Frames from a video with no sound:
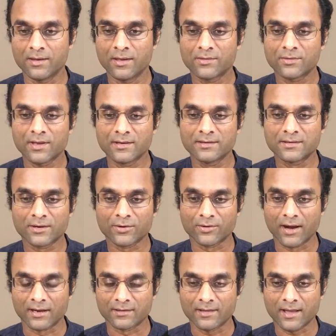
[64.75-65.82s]
So I need to
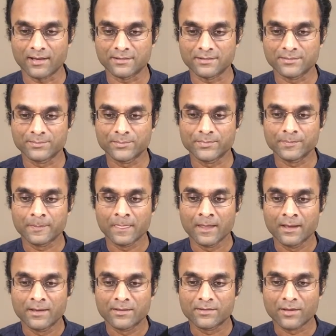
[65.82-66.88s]
correct that.
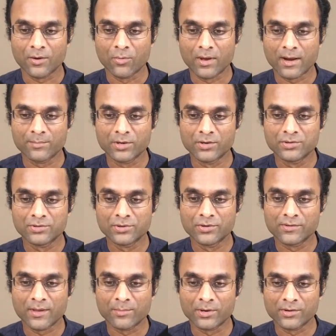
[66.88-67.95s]
So what I'm gonna do
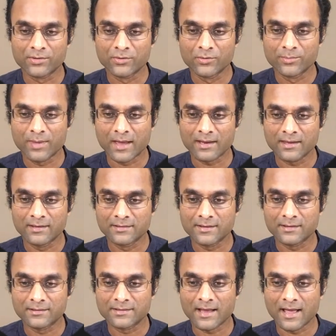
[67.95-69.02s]
is I'm gonna zoom back into
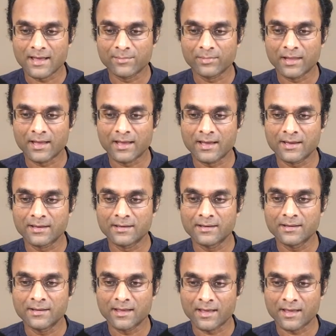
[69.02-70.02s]
the timeline.